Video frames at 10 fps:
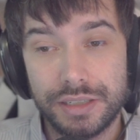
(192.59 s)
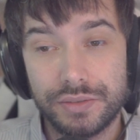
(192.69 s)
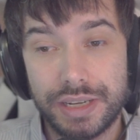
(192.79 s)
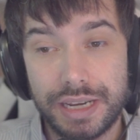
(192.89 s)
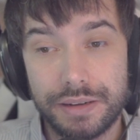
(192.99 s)

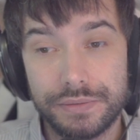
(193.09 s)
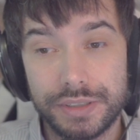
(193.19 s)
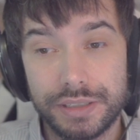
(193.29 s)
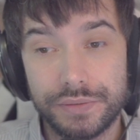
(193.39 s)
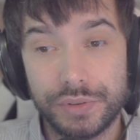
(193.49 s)
You have,
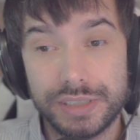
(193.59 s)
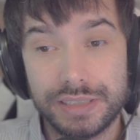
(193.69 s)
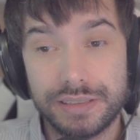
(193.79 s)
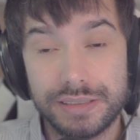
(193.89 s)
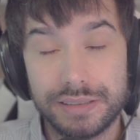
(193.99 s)
for
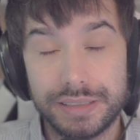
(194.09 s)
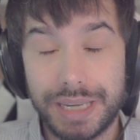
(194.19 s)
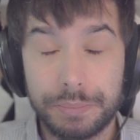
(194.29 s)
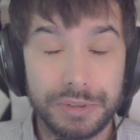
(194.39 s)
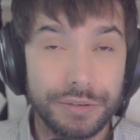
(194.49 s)
instance,
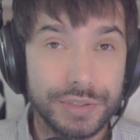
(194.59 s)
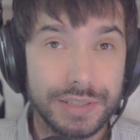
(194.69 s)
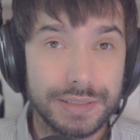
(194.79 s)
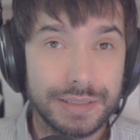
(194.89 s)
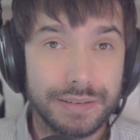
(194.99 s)
gap
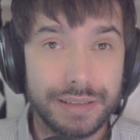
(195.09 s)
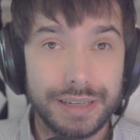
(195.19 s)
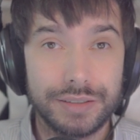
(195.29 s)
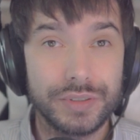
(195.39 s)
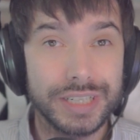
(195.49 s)
closers that
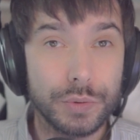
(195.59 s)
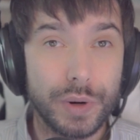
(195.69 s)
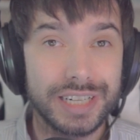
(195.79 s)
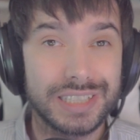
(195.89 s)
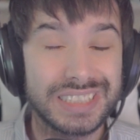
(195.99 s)

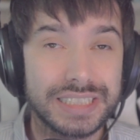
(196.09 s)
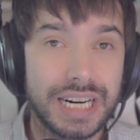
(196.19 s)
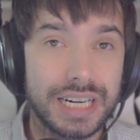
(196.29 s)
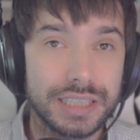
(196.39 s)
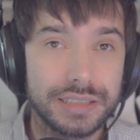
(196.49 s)
require a
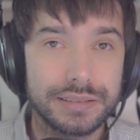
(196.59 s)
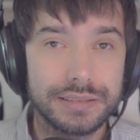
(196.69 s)
target,